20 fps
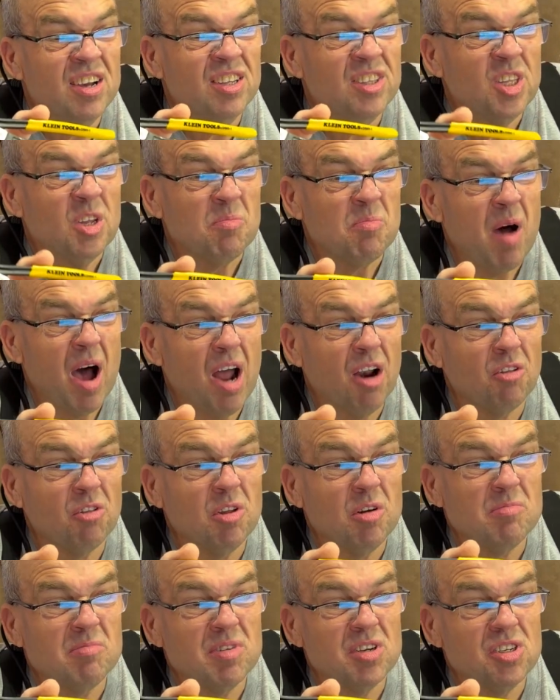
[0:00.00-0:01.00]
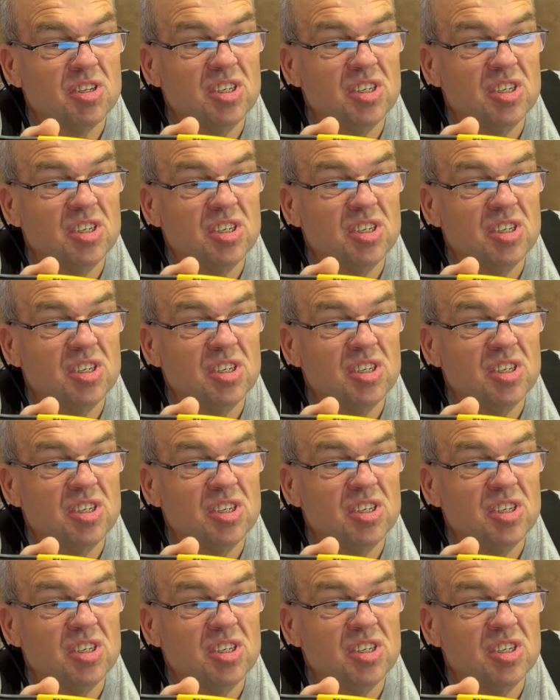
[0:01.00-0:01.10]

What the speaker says: The model number is